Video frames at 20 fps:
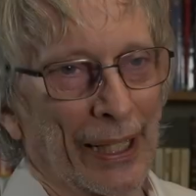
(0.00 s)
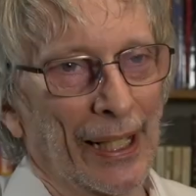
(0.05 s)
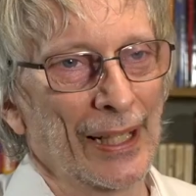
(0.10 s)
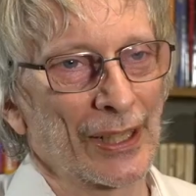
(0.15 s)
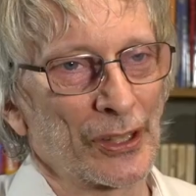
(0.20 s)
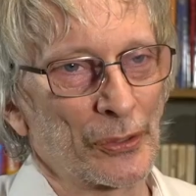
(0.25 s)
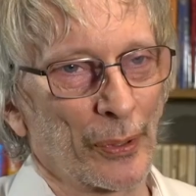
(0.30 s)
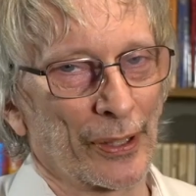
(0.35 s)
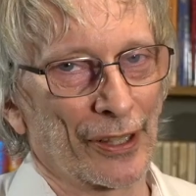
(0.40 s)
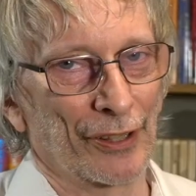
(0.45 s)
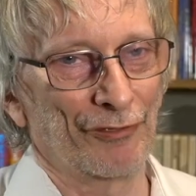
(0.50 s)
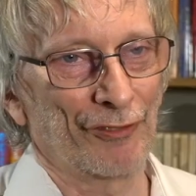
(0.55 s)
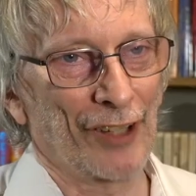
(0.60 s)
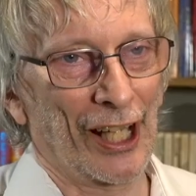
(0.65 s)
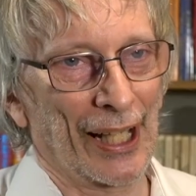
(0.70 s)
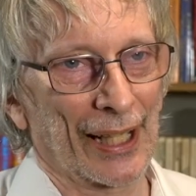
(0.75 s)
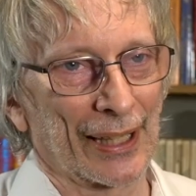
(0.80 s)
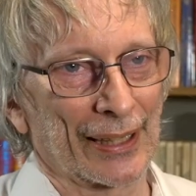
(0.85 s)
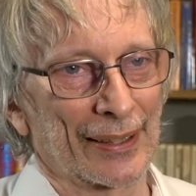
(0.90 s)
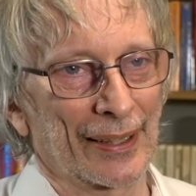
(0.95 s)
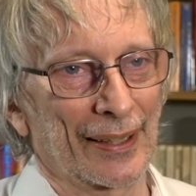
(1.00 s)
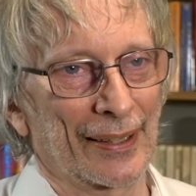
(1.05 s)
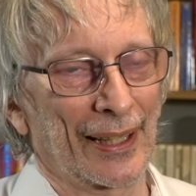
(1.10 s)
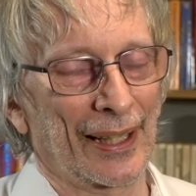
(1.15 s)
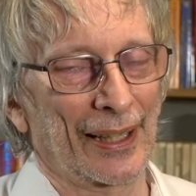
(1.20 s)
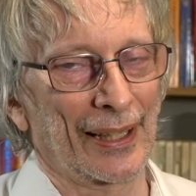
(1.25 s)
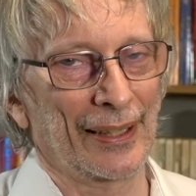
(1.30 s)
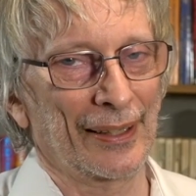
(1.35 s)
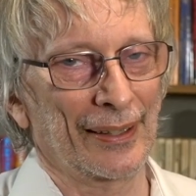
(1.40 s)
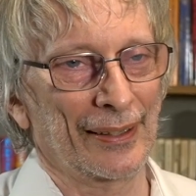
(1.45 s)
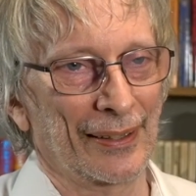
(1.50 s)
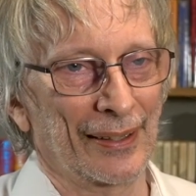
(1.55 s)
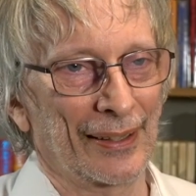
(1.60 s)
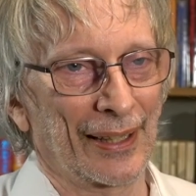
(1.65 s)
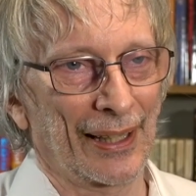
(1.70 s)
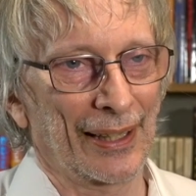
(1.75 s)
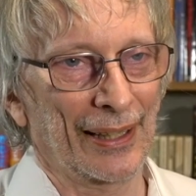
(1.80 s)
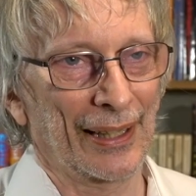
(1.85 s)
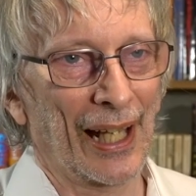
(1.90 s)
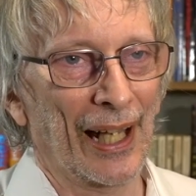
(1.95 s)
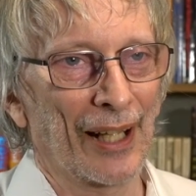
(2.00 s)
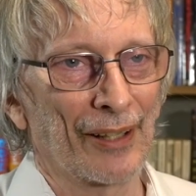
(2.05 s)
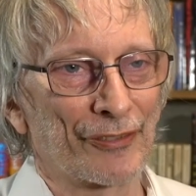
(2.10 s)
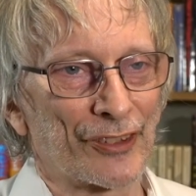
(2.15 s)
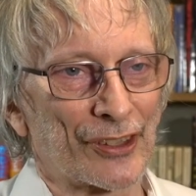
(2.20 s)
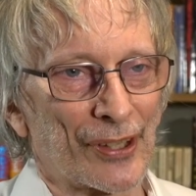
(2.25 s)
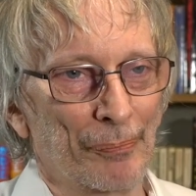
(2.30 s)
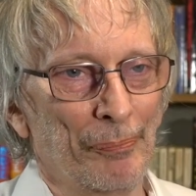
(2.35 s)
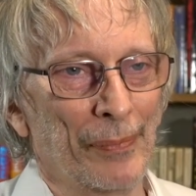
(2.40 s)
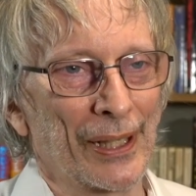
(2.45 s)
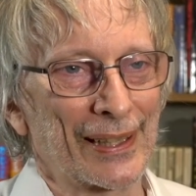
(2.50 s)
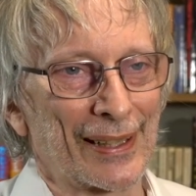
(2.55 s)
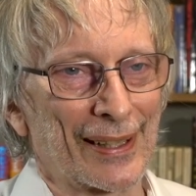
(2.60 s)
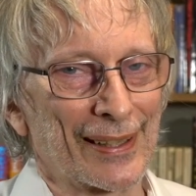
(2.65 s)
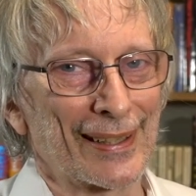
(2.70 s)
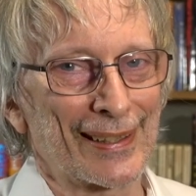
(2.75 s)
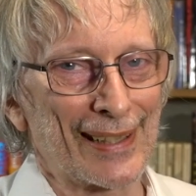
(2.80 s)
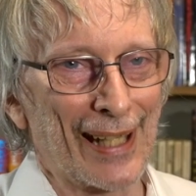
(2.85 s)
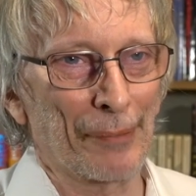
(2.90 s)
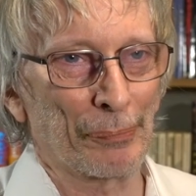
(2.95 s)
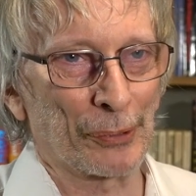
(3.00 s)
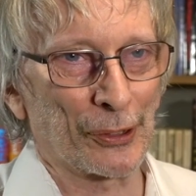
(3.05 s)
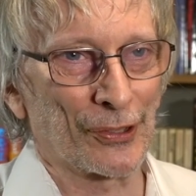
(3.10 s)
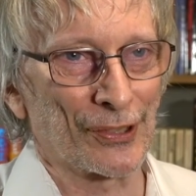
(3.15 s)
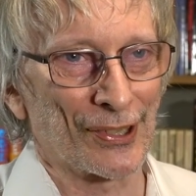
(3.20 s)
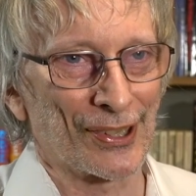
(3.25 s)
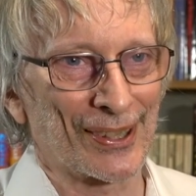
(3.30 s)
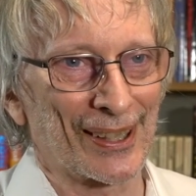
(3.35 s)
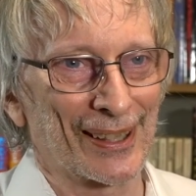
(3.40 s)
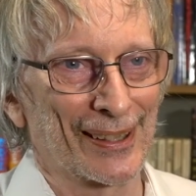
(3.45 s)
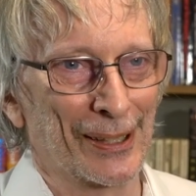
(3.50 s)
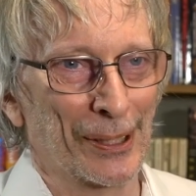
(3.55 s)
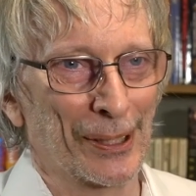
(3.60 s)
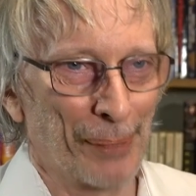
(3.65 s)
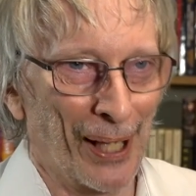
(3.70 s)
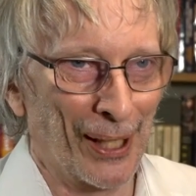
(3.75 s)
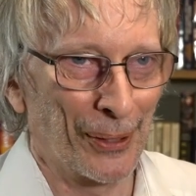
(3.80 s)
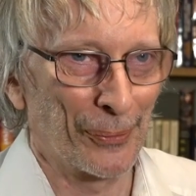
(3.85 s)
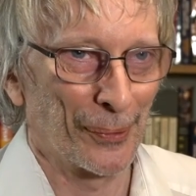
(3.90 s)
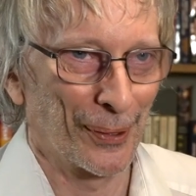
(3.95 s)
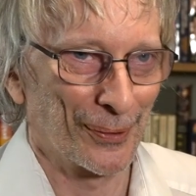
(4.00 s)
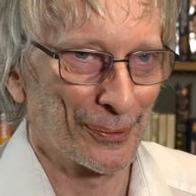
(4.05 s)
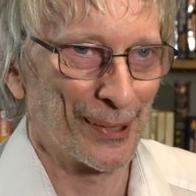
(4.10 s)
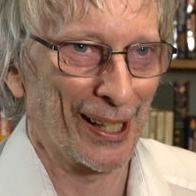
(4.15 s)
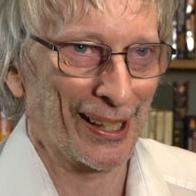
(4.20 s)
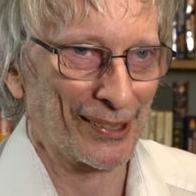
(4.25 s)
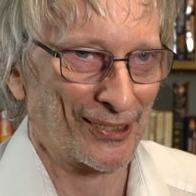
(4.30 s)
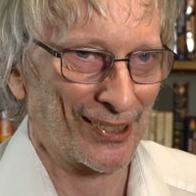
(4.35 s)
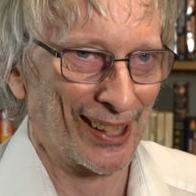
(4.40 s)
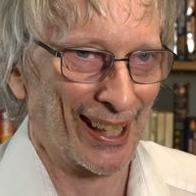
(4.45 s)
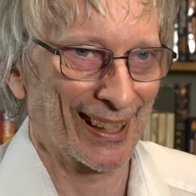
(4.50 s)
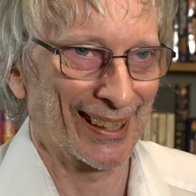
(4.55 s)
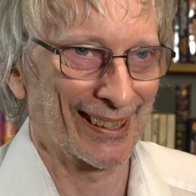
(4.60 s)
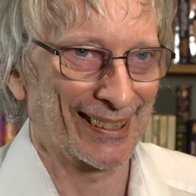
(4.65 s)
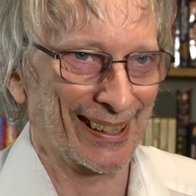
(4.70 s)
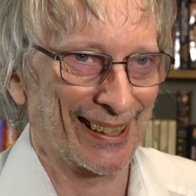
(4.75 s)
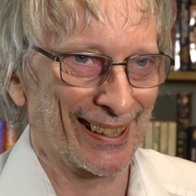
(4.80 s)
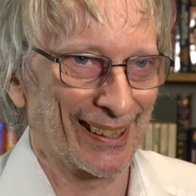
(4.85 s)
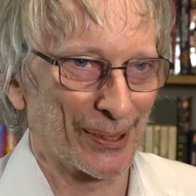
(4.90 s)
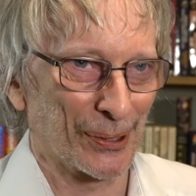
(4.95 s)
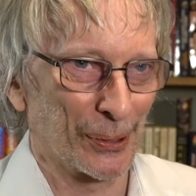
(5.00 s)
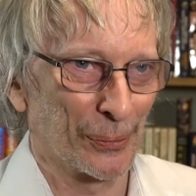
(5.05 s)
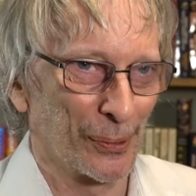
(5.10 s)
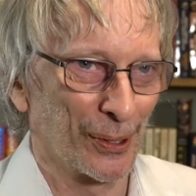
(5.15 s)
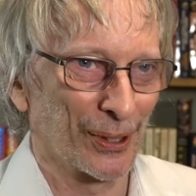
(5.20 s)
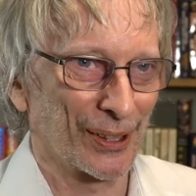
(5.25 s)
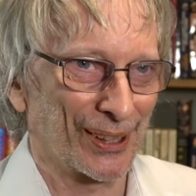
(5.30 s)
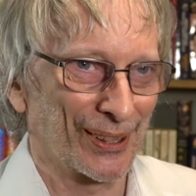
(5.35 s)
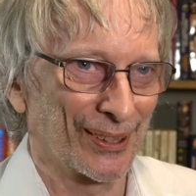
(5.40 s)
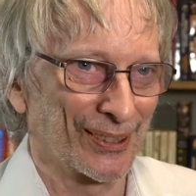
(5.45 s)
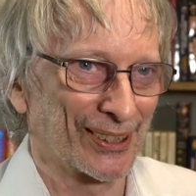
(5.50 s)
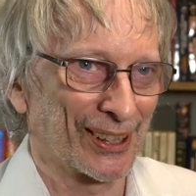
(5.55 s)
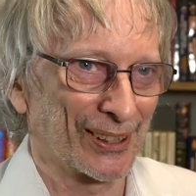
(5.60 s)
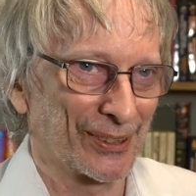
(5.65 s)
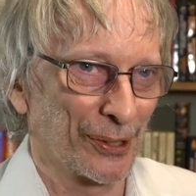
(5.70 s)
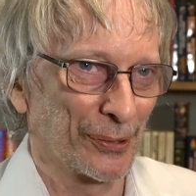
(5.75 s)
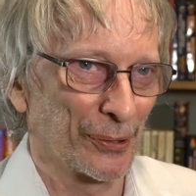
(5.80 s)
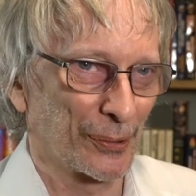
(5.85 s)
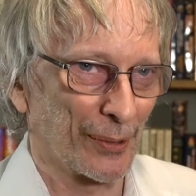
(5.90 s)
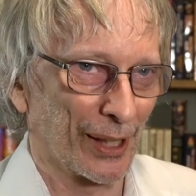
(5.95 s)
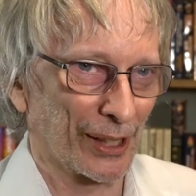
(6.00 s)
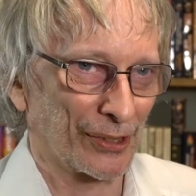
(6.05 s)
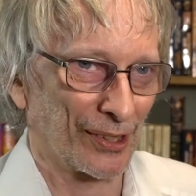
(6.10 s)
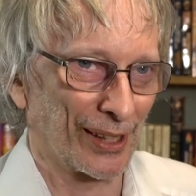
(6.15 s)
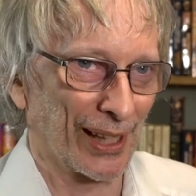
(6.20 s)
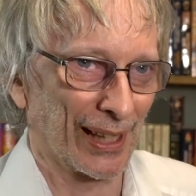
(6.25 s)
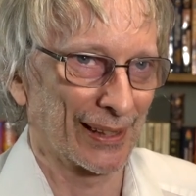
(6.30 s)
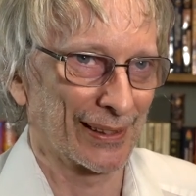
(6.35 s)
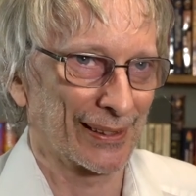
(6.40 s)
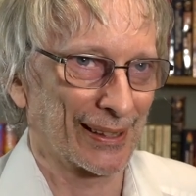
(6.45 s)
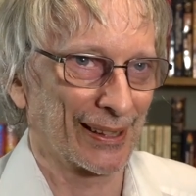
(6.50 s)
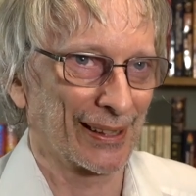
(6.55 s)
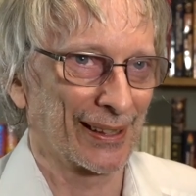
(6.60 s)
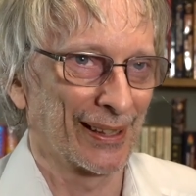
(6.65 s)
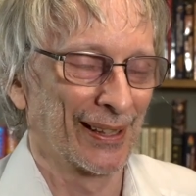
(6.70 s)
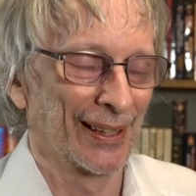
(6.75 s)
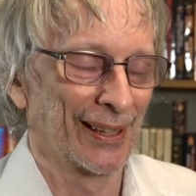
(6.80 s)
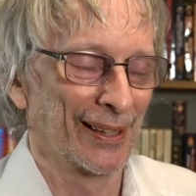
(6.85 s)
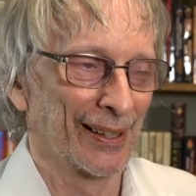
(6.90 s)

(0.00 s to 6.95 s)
begins with the fact that they, they have some misconceptions about what rationality is or what constitutes rationality.